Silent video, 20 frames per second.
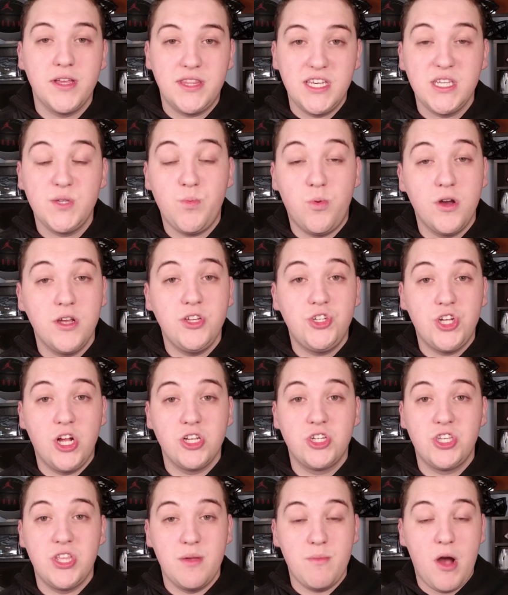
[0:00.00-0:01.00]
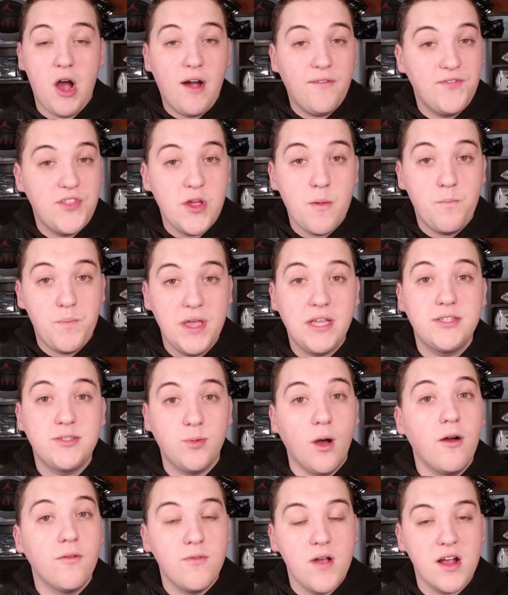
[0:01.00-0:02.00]
at this point judging them off their Big
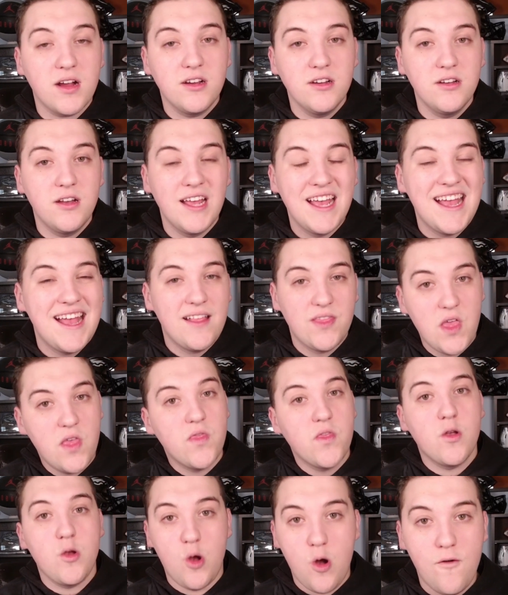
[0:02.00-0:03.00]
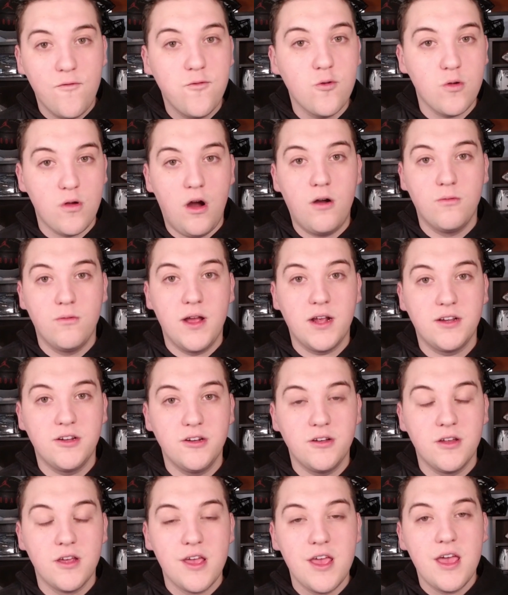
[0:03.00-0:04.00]
12 record than their overall record